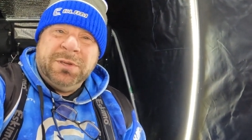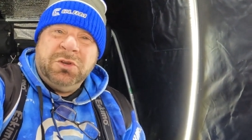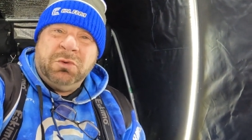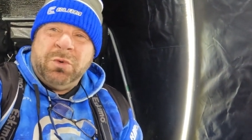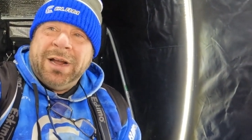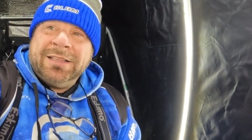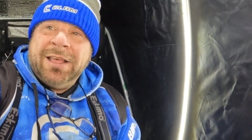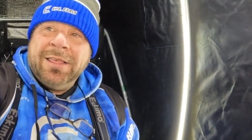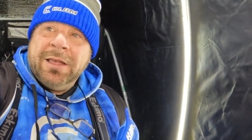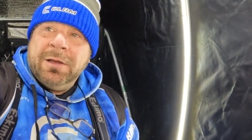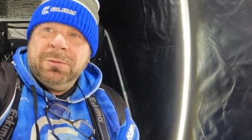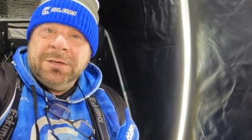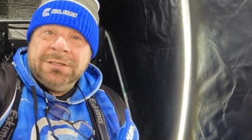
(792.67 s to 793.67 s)
Direct, I
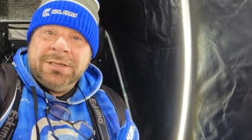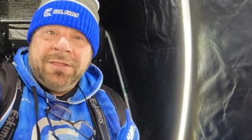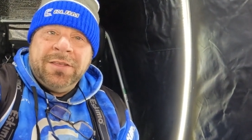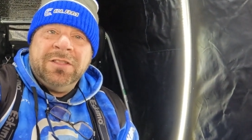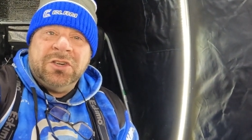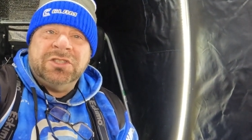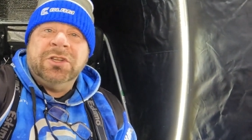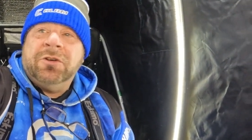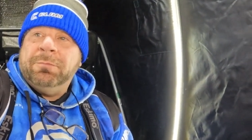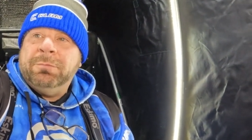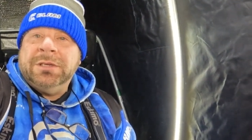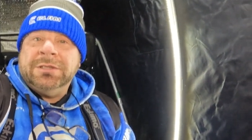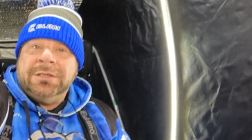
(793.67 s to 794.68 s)
think it was. I think they're still
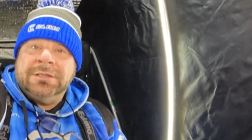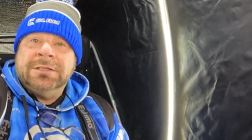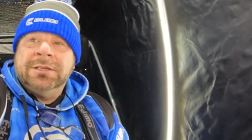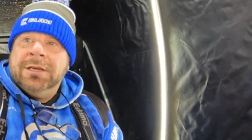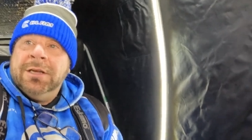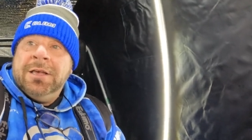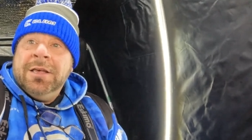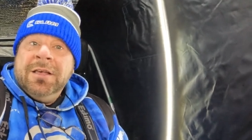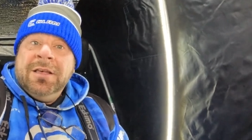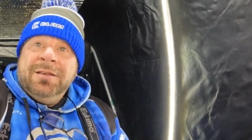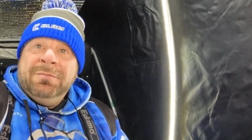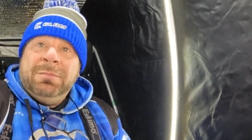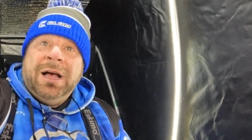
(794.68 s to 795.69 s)
in business.
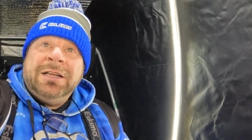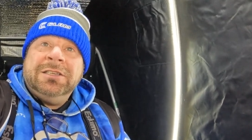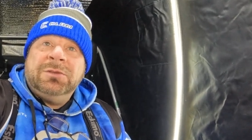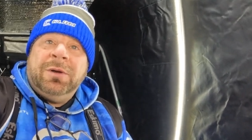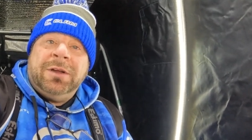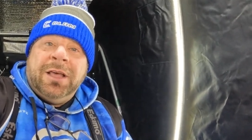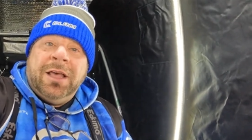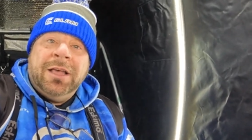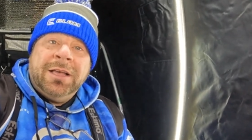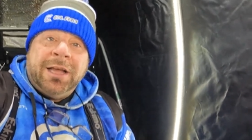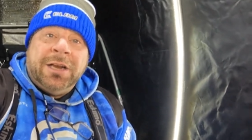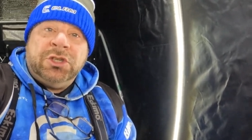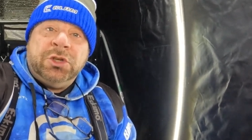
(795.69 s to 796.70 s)
But I just wanted to
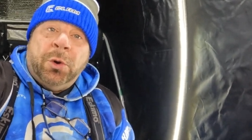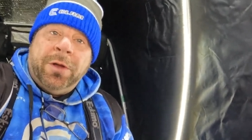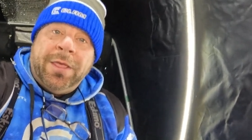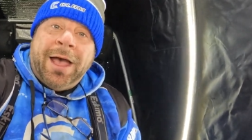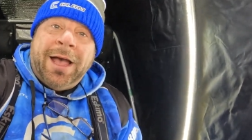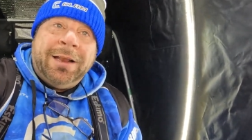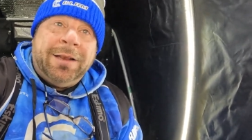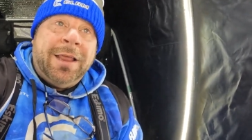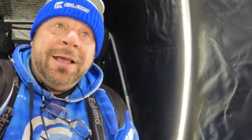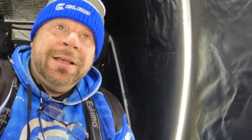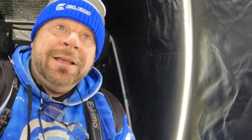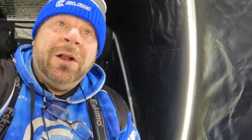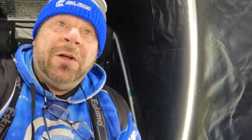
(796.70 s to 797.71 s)
kind of show you that and,
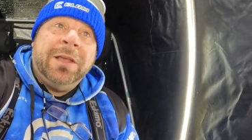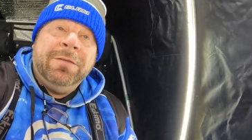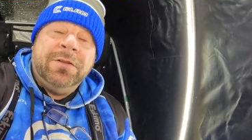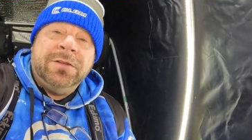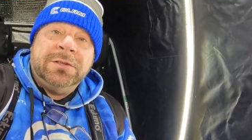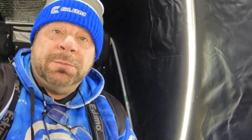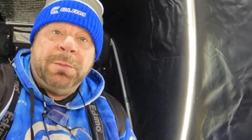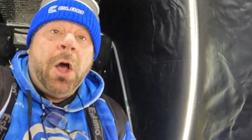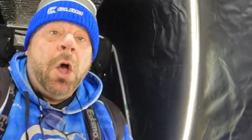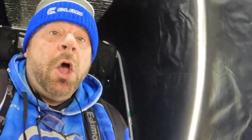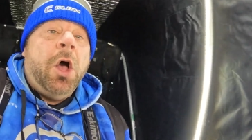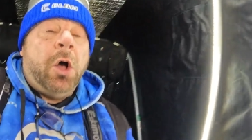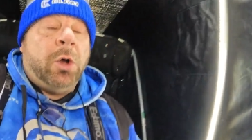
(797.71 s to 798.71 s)
you know, give you some.
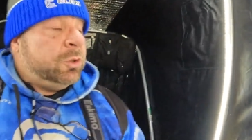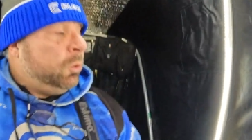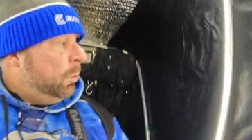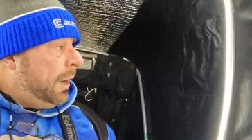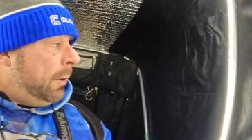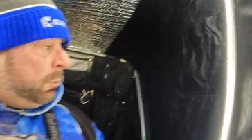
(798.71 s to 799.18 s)
Oh, so what I